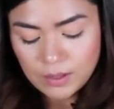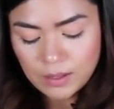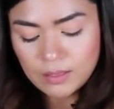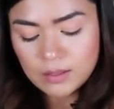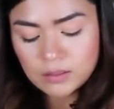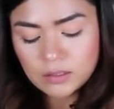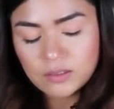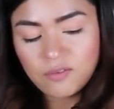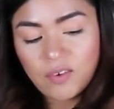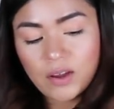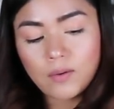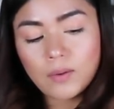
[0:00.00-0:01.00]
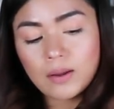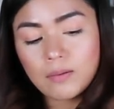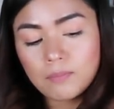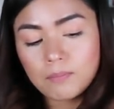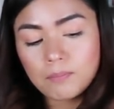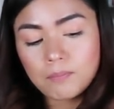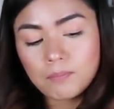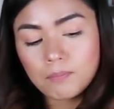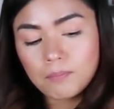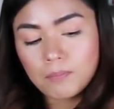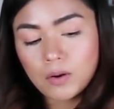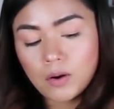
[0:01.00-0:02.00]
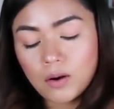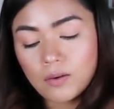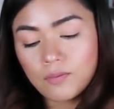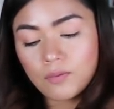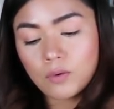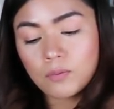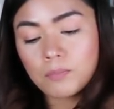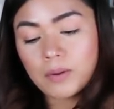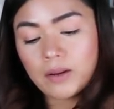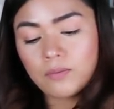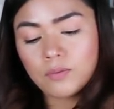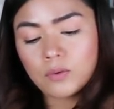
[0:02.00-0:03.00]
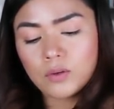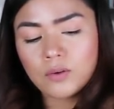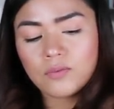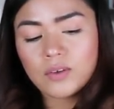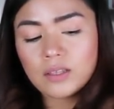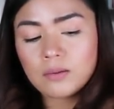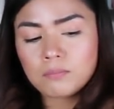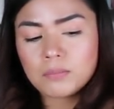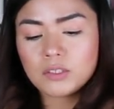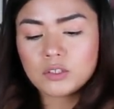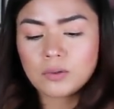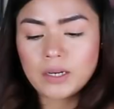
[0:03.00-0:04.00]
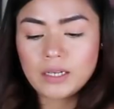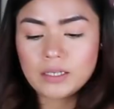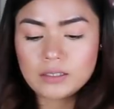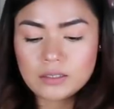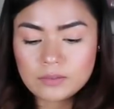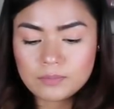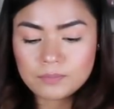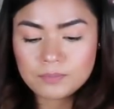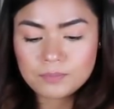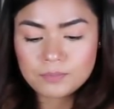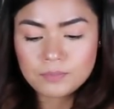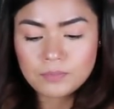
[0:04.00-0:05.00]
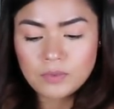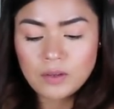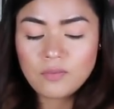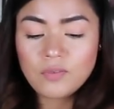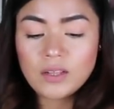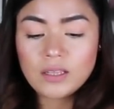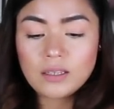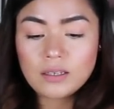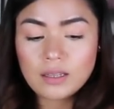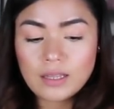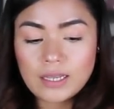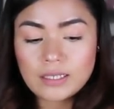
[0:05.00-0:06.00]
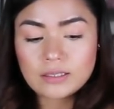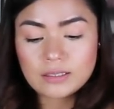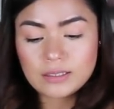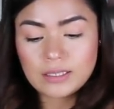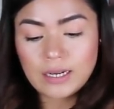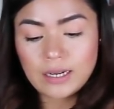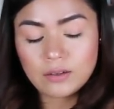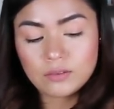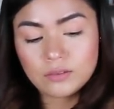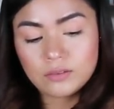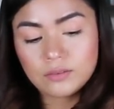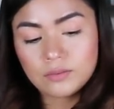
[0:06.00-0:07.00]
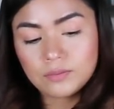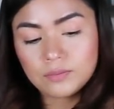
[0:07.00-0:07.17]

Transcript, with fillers: And this is very hurtful, painful. You're feeling betrayed. You're feeling let down.